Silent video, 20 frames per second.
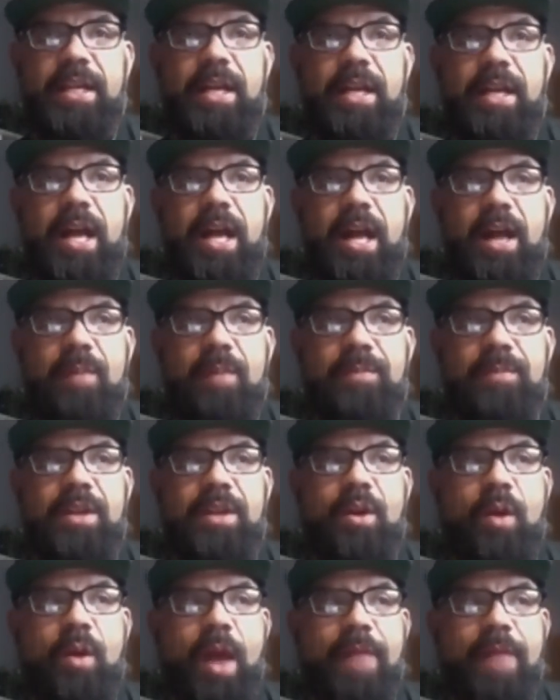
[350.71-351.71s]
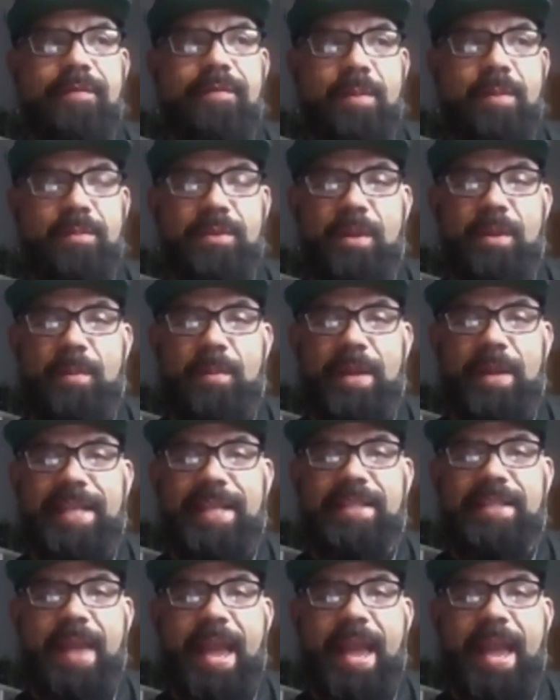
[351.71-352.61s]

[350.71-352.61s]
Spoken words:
I'm going to get some